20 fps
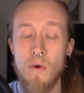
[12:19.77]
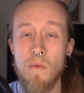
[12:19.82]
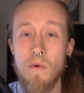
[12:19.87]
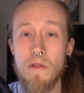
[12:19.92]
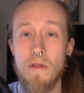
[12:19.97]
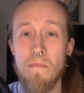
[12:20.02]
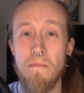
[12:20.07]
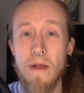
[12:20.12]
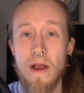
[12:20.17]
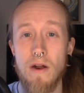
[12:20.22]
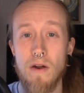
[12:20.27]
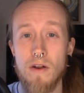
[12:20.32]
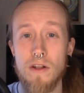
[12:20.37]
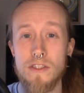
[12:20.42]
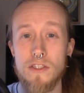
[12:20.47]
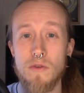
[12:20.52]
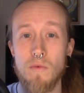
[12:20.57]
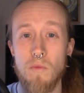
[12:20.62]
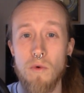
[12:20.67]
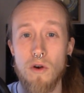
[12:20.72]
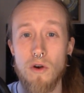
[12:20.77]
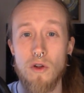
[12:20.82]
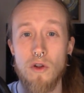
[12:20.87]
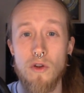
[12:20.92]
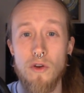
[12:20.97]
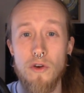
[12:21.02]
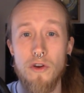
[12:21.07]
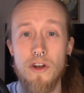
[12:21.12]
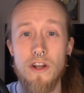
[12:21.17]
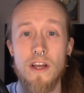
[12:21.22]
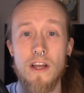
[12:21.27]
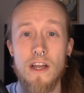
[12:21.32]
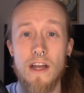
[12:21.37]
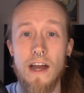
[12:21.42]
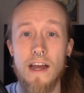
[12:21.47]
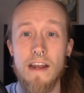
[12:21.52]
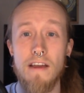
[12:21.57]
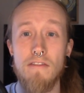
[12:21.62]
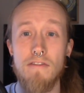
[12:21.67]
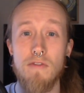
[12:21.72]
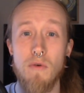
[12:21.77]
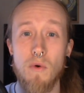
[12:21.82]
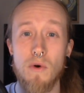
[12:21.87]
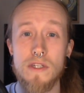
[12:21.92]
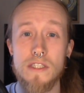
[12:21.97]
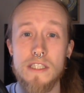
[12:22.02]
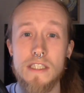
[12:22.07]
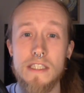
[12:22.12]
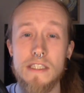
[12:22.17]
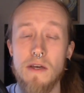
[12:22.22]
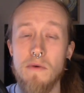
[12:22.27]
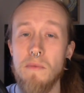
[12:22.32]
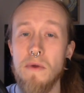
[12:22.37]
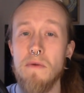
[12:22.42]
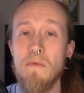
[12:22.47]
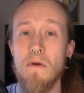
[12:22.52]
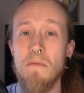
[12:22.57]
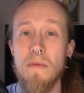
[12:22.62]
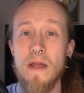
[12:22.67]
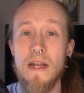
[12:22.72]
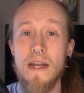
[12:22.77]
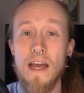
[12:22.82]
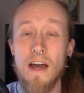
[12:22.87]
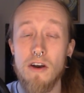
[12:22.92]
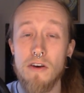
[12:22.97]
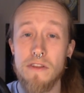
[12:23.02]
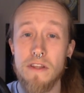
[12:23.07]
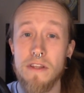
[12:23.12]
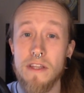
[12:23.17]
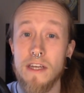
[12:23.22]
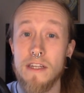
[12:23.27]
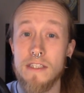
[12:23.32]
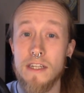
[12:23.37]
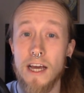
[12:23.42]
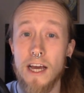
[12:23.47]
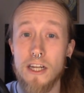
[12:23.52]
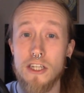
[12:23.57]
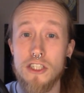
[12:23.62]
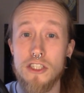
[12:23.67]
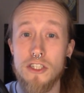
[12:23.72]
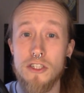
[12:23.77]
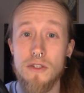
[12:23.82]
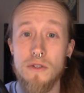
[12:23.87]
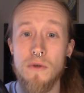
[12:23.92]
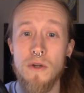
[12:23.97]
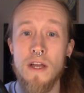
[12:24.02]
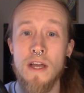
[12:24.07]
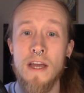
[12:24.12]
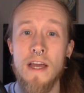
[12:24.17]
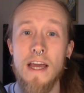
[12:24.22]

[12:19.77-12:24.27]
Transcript: where the parents were good guiding forces that we remain healthily attached to